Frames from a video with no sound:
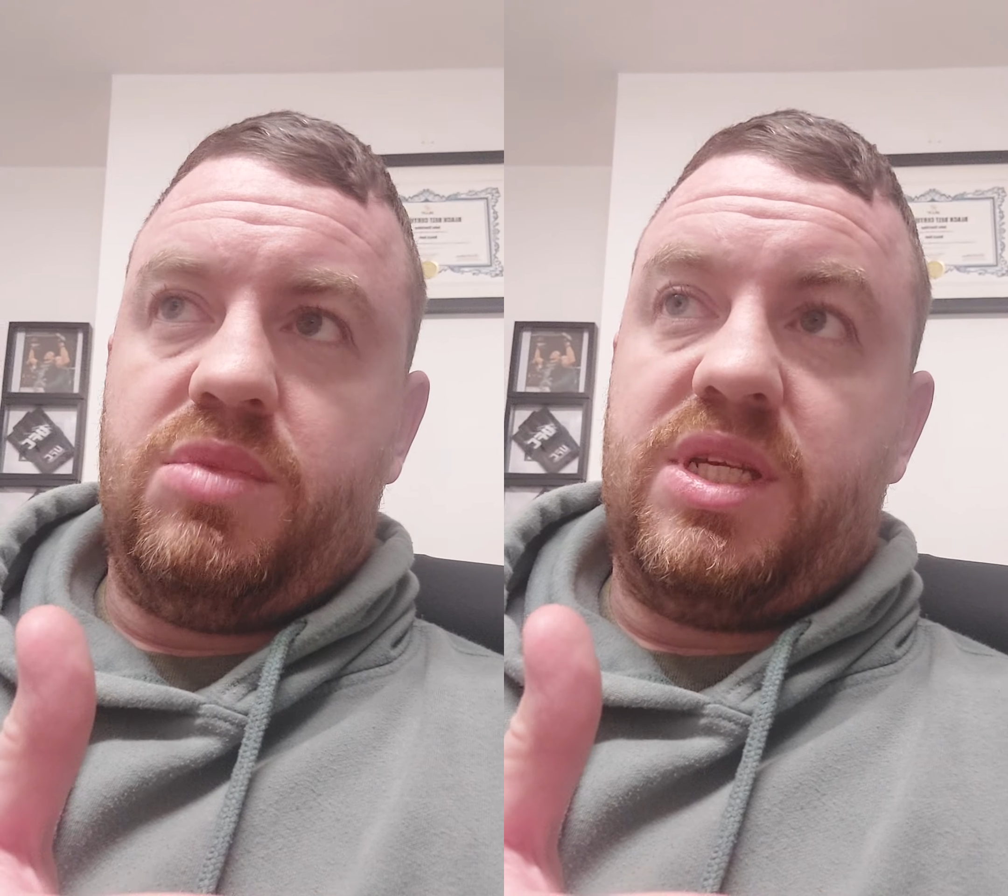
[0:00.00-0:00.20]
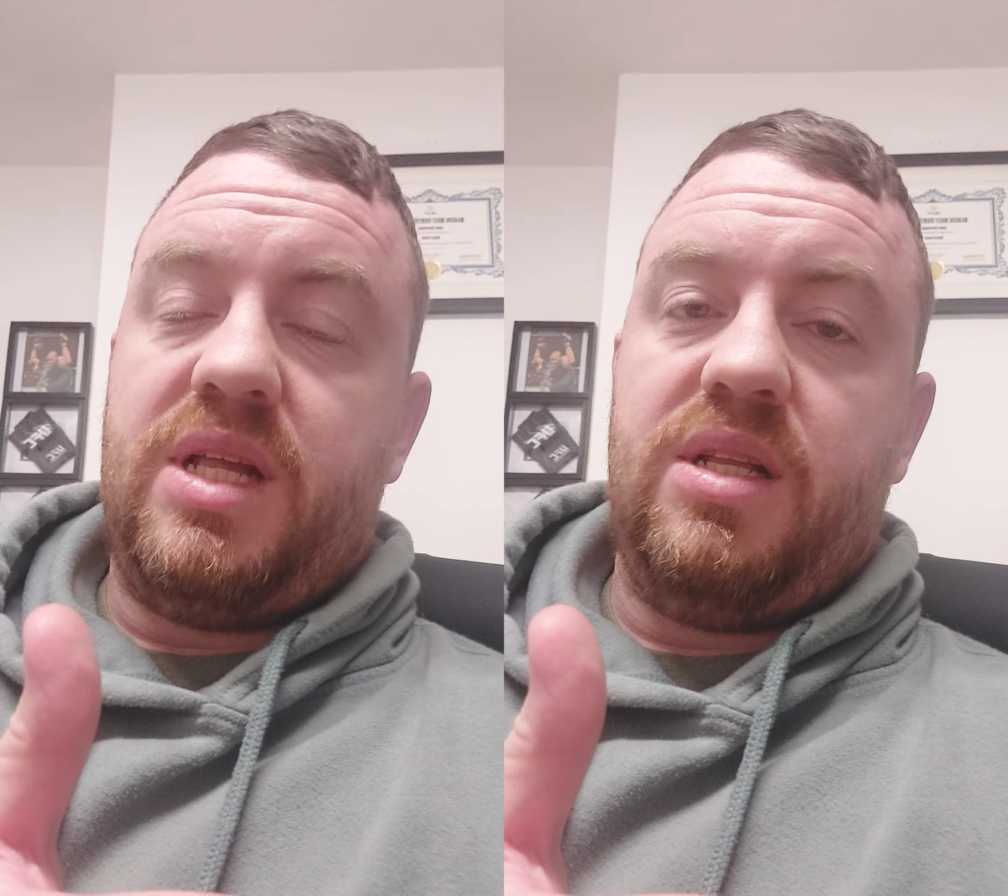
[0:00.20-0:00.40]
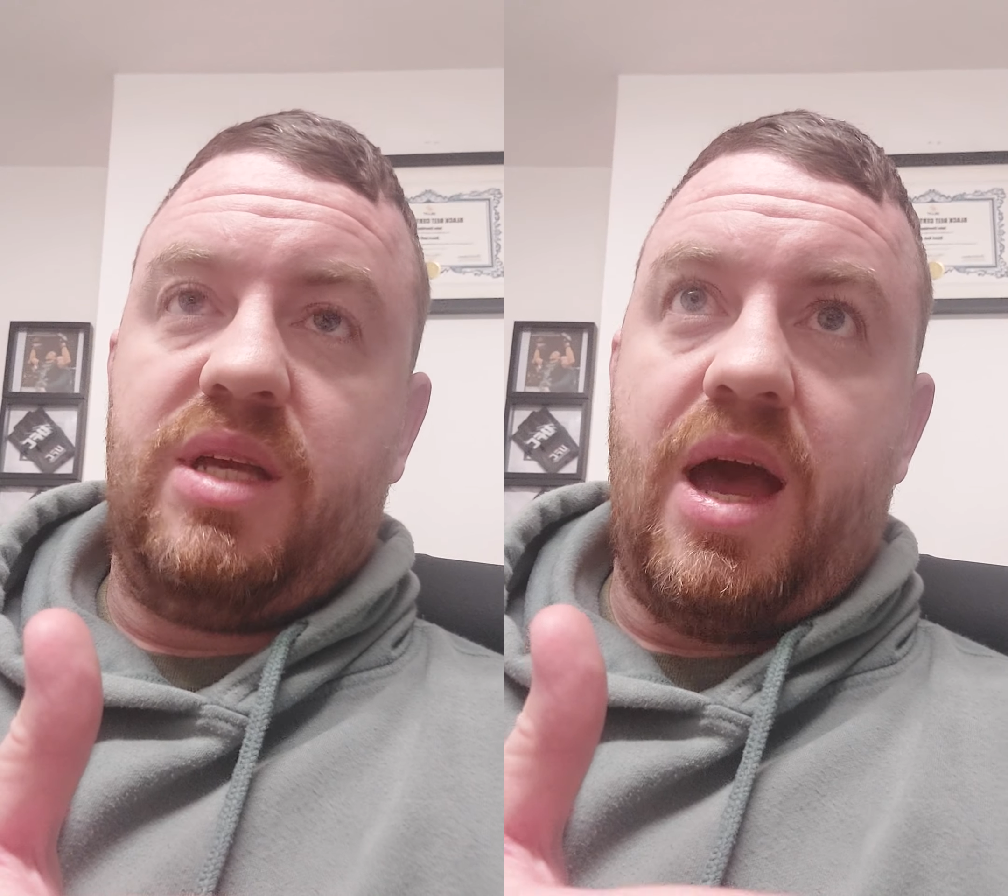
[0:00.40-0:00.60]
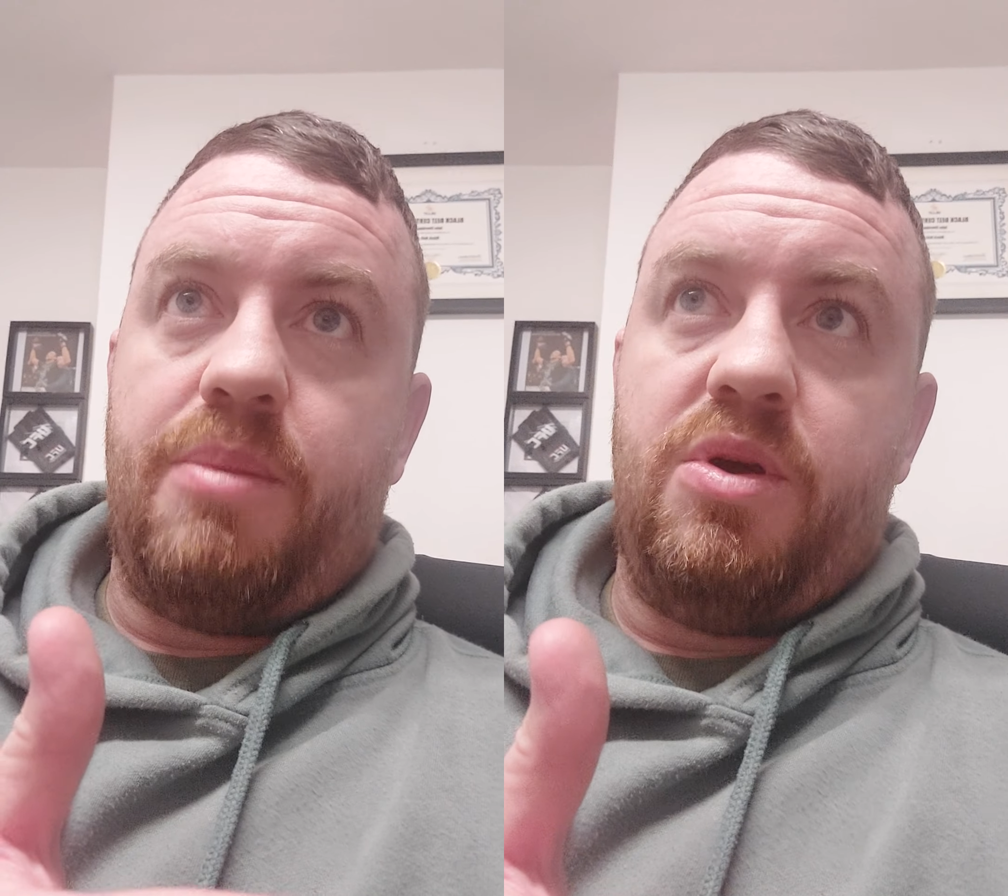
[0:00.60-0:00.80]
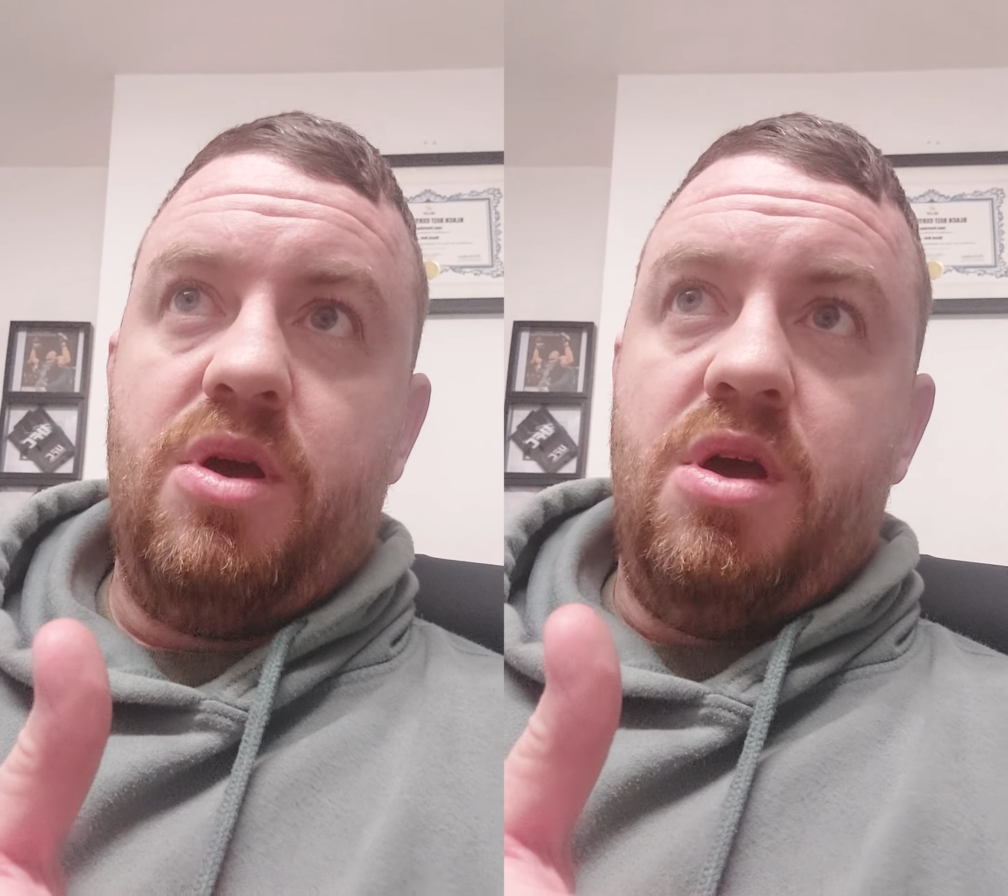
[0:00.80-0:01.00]
skill
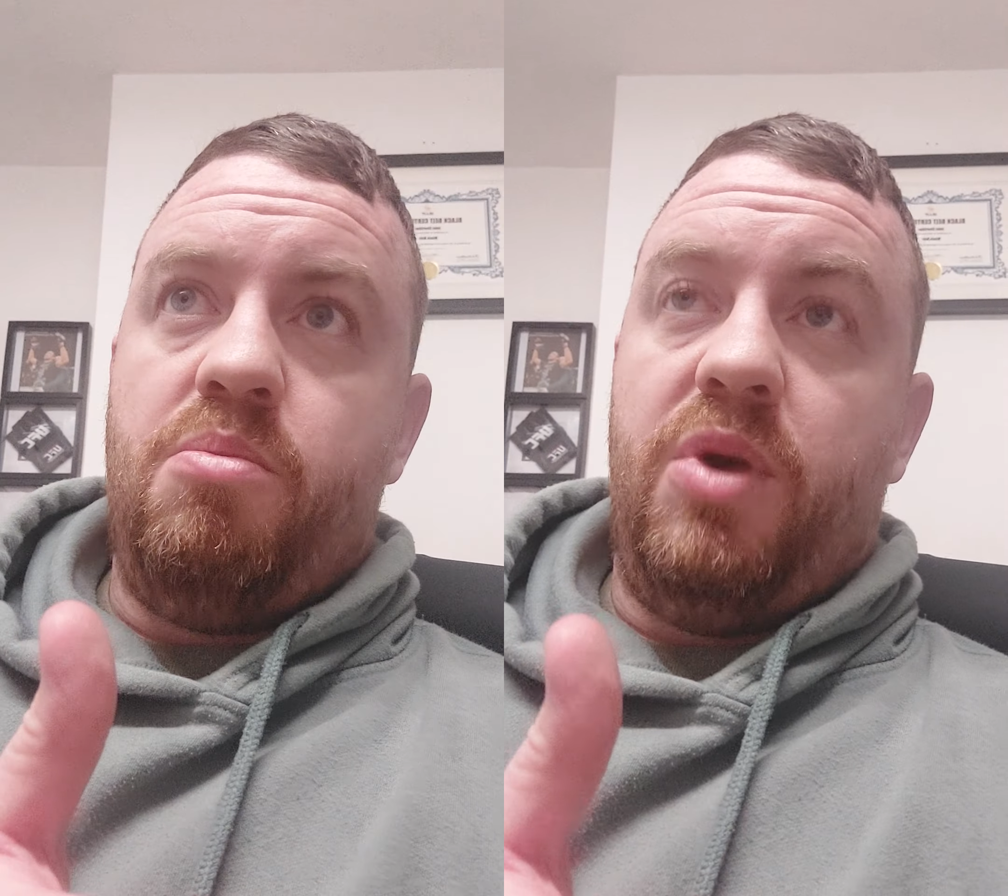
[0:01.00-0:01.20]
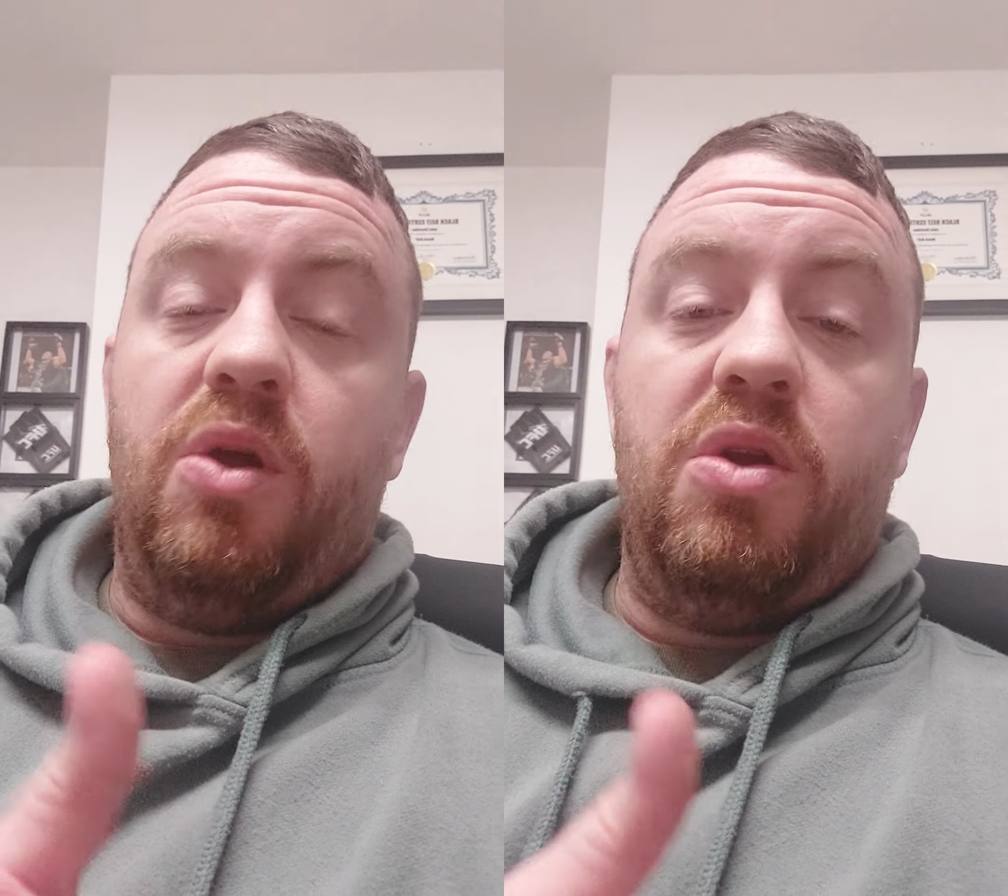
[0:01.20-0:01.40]
gap might